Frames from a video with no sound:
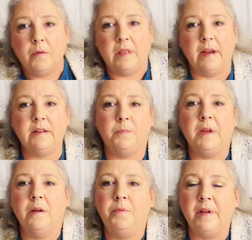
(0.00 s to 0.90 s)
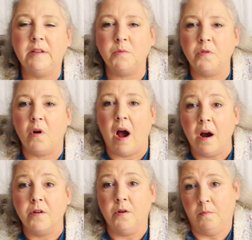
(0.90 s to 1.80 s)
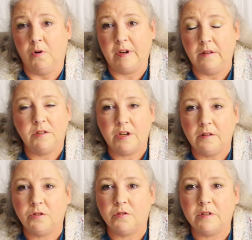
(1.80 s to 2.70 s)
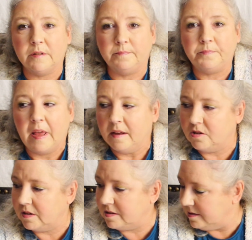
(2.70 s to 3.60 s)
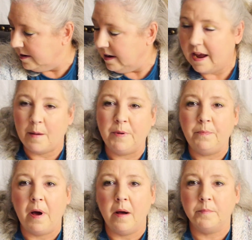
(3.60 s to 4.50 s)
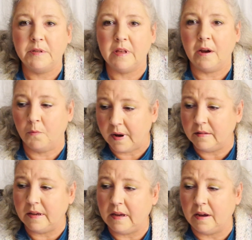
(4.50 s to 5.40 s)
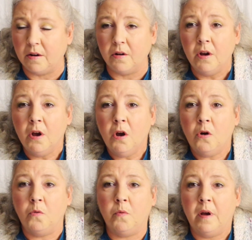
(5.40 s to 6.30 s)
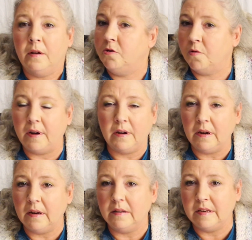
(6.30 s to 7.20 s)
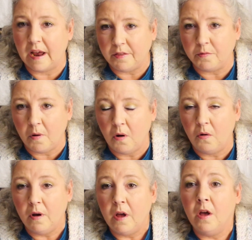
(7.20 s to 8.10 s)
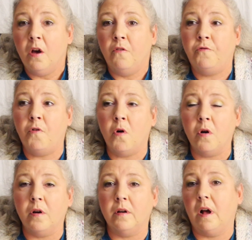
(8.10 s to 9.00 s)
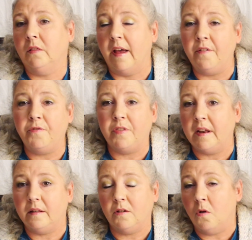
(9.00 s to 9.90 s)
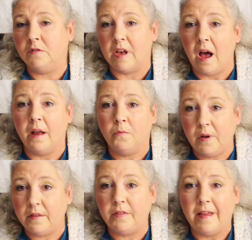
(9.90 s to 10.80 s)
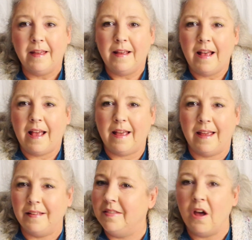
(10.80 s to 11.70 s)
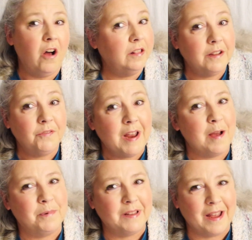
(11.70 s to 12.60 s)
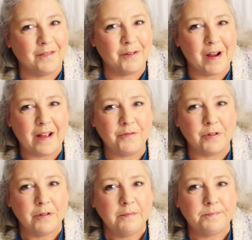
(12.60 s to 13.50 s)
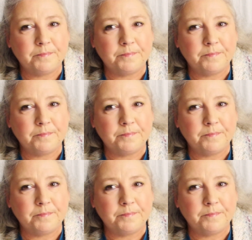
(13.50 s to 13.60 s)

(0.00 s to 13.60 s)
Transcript: I'd like to be in a place where there are no more kill shelters. Just happy pups like Wrigley here, who traded in death row for a life that goes on with, and they all lived happily ever after.